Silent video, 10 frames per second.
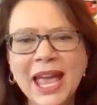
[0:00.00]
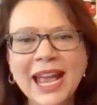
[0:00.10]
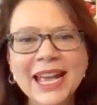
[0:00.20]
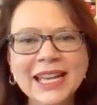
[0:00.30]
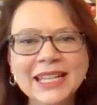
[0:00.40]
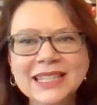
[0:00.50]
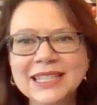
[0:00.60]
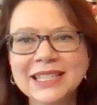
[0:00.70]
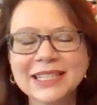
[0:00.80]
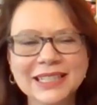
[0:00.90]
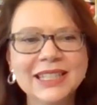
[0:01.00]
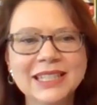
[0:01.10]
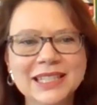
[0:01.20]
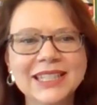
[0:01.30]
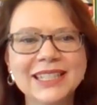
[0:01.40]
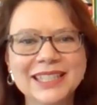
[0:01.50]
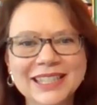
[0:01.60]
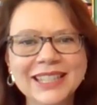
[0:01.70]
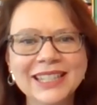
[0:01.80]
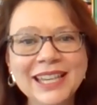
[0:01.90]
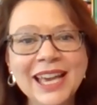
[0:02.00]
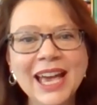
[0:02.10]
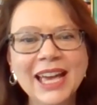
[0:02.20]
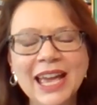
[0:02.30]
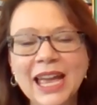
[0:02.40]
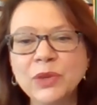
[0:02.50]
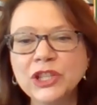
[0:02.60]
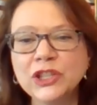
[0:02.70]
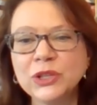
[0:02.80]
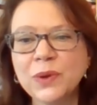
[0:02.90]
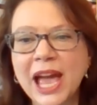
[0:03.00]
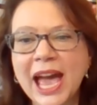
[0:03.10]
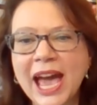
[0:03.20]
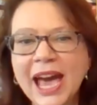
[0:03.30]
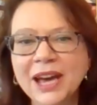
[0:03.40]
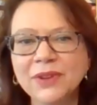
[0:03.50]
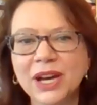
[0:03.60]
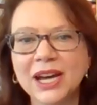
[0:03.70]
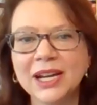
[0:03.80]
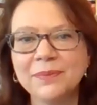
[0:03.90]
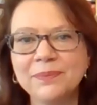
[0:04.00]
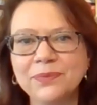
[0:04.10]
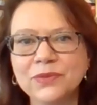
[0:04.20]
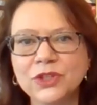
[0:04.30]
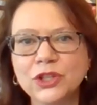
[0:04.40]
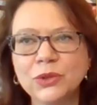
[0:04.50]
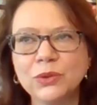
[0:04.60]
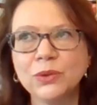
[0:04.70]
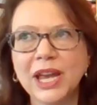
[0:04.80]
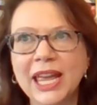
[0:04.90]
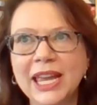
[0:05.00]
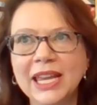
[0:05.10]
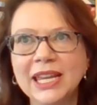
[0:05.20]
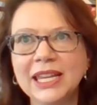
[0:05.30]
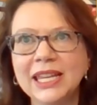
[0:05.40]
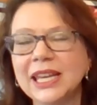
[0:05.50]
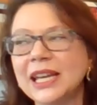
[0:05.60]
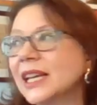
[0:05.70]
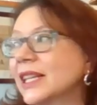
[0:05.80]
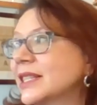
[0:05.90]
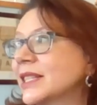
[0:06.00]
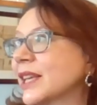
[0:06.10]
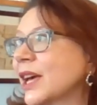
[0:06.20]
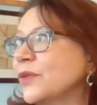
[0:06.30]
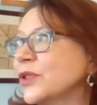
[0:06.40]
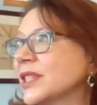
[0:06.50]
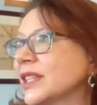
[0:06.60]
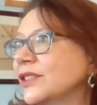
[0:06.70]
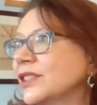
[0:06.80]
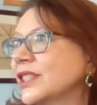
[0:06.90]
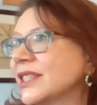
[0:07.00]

And yeah, and we do have um, to a uh, Discover ser-